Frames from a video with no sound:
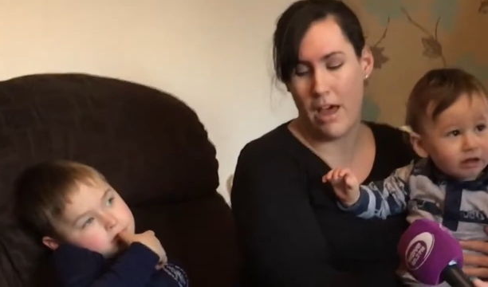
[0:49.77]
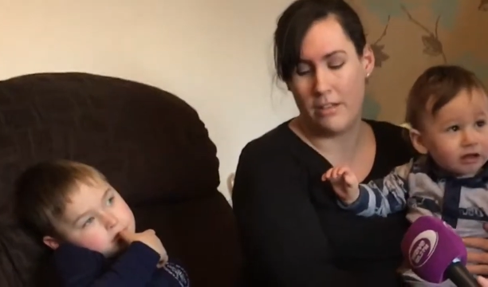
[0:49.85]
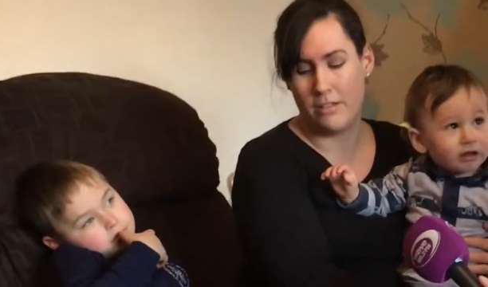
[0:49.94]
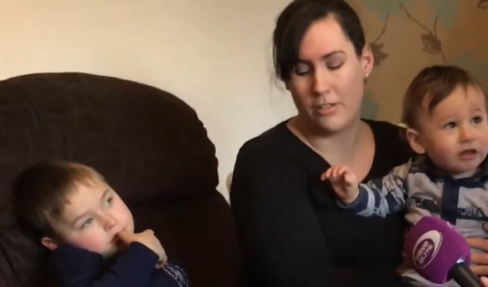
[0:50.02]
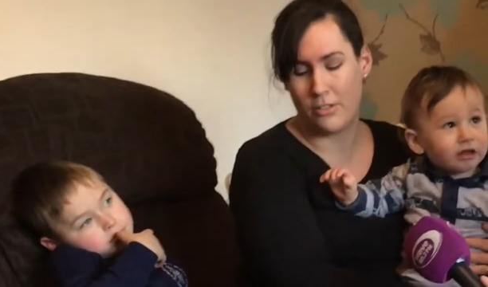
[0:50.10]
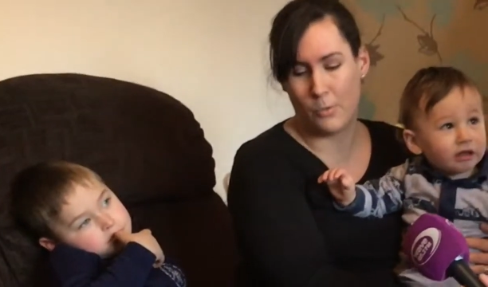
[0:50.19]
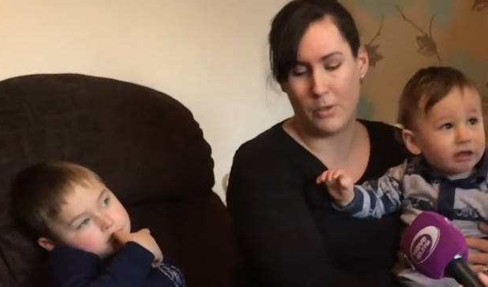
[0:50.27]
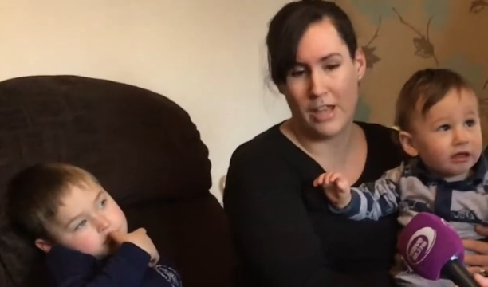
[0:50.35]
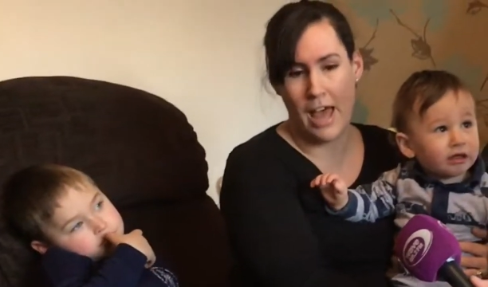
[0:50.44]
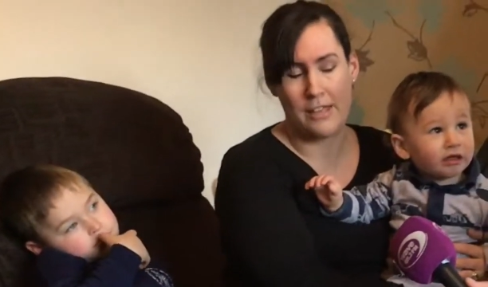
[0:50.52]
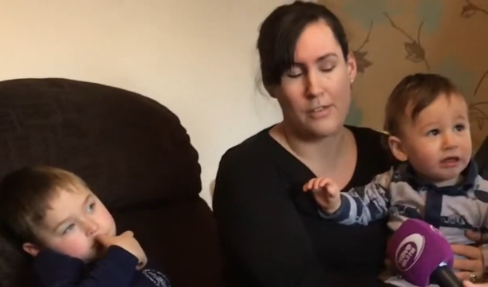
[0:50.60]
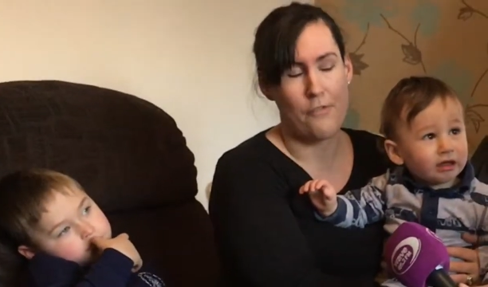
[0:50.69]
Speaker 1: and someone
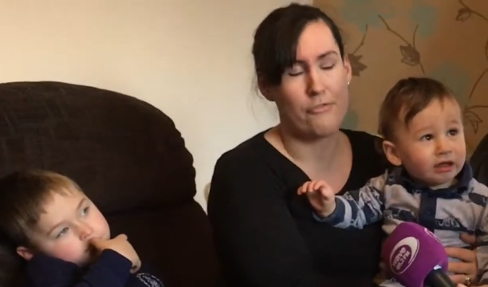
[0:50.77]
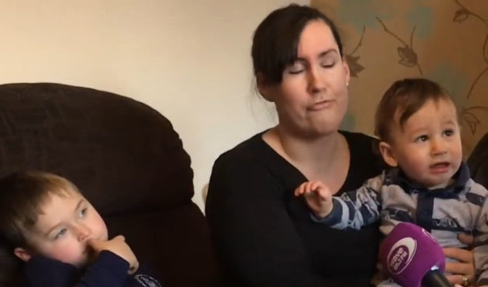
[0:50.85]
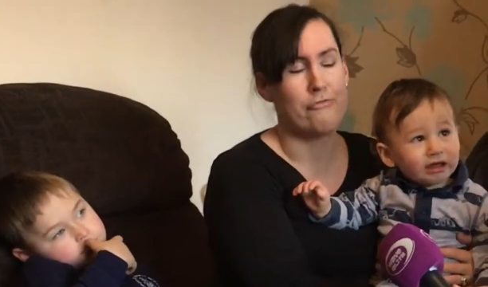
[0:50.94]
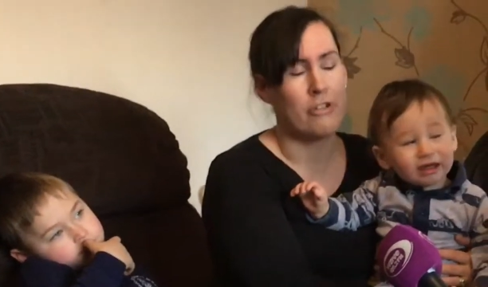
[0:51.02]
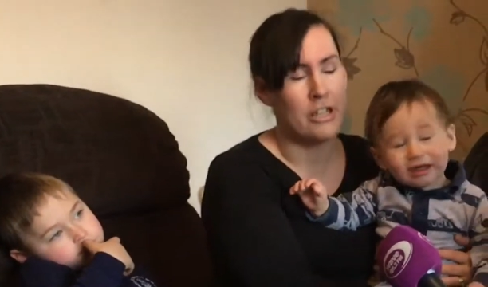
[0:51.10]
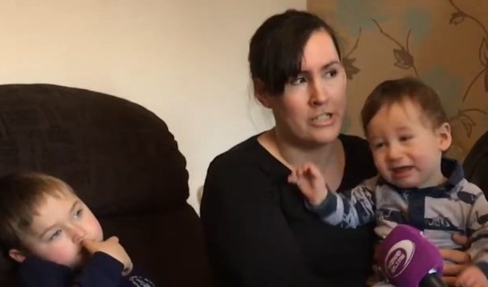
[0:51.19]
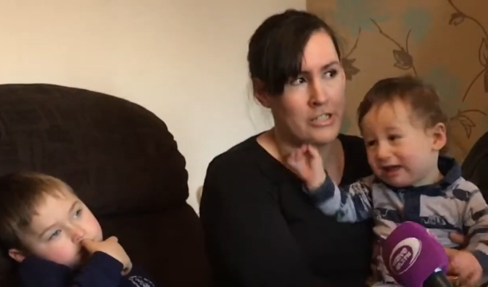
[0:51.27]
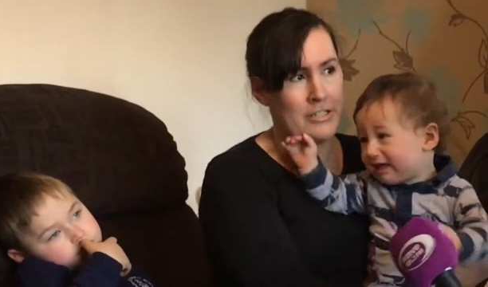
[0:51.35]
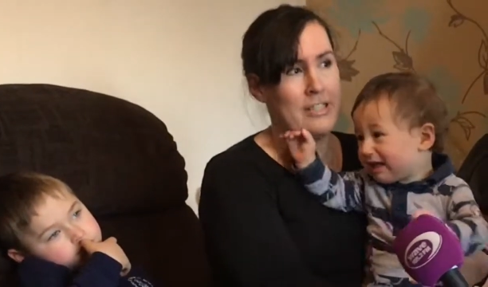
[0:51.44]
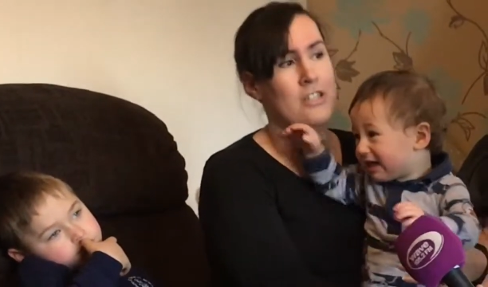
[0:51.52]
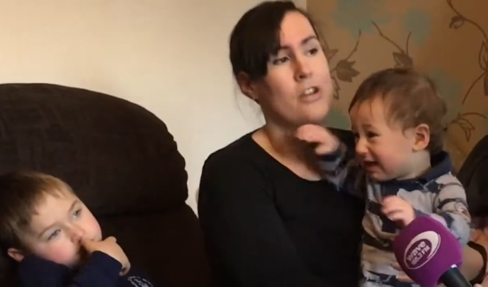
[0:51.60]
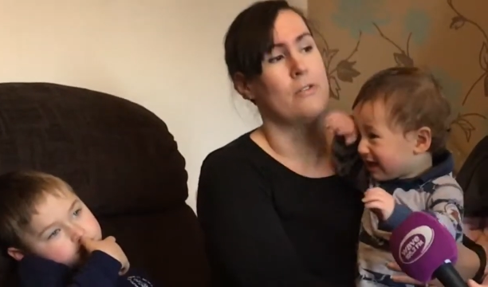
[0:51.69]
has
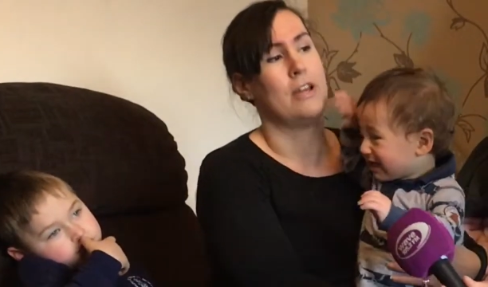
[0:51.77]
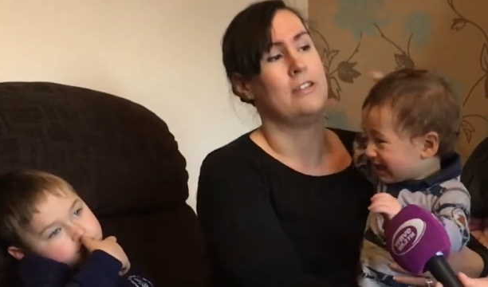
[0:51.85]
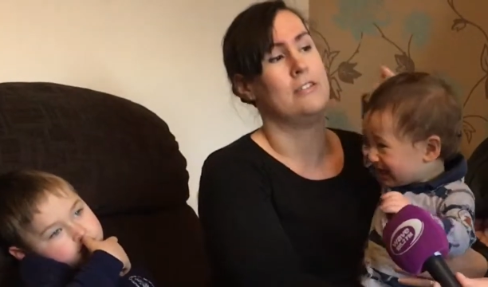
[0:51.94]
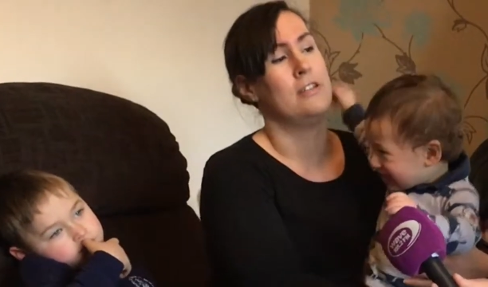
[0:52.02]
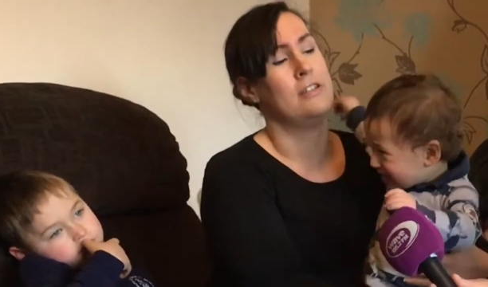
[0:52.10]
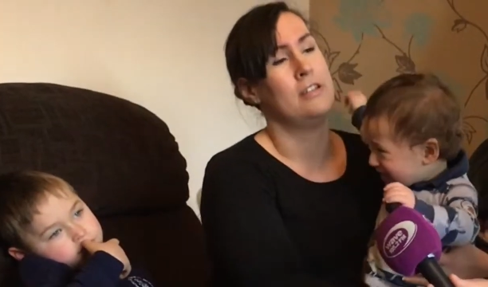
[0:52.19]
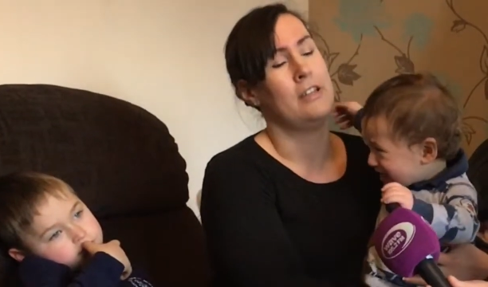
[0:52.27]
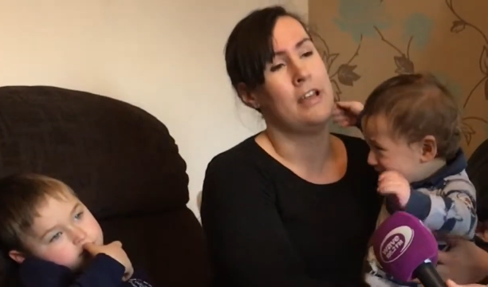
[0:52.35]
graciously donated.